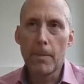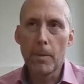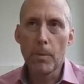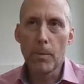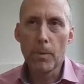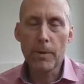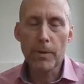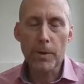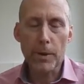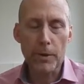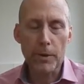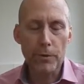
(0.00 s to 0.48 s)

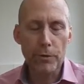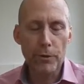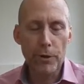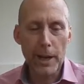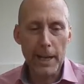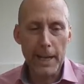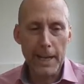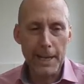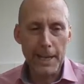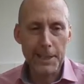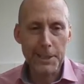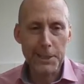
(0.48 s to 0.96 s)
We've got a
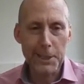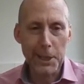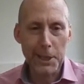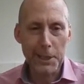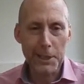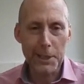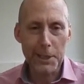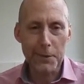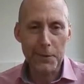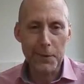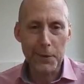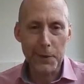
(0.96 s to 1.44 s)
really
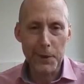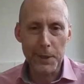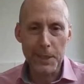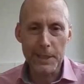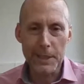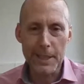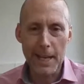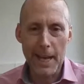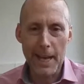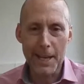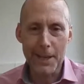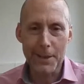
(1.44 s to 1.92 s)
exciting few
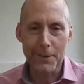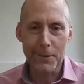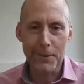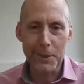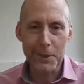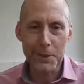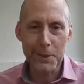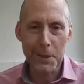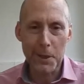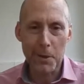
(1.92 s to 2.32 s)
years ahead of us.